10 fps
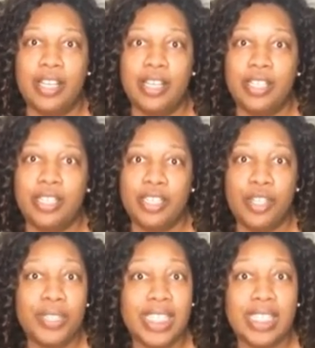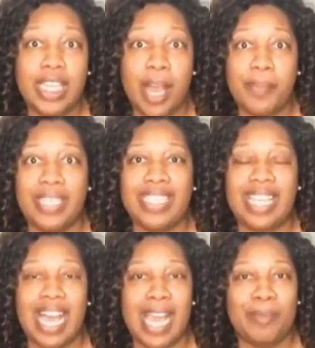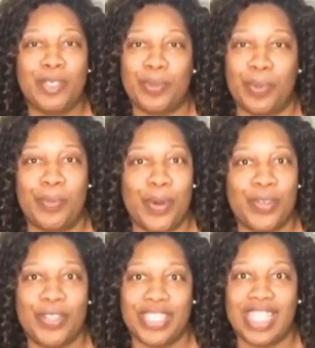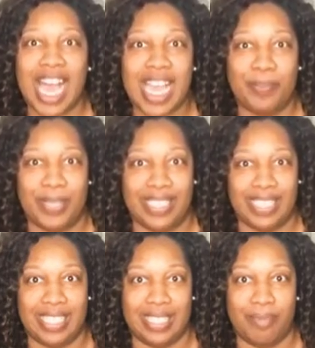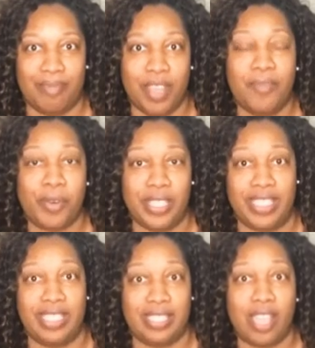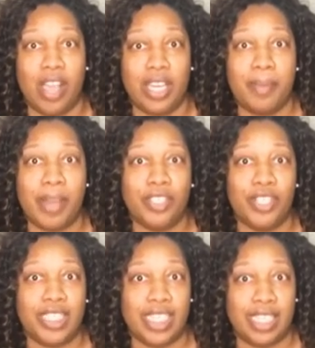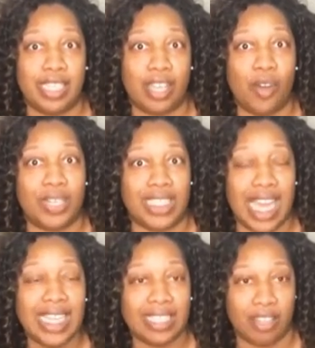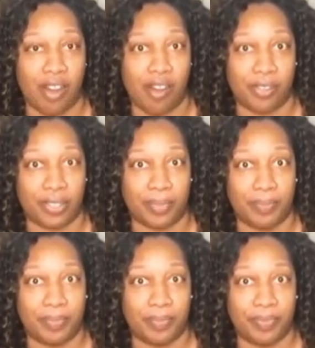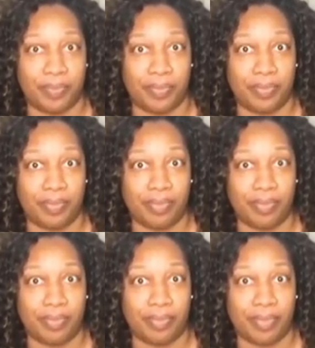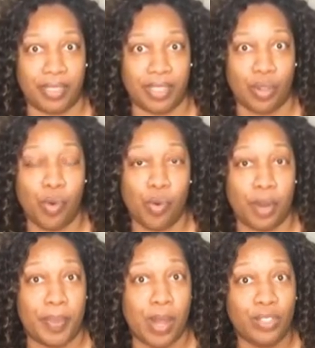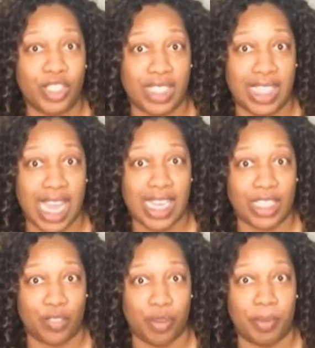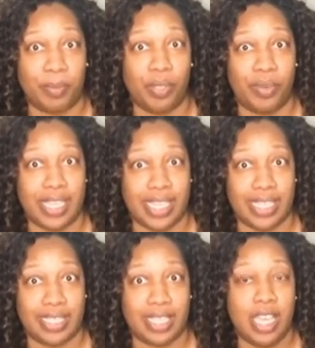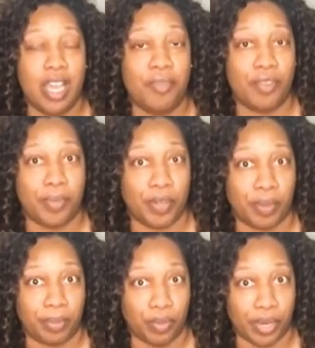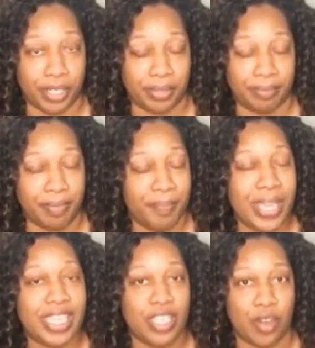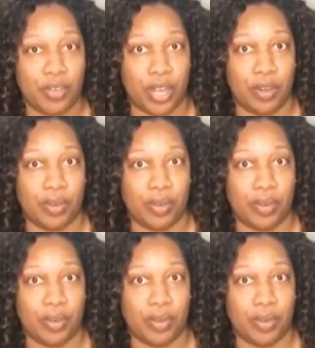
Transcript: Using company time to promote your side business. For instance, talking about your gig on client calls or poaching clients from employees from your employer. Big no-no.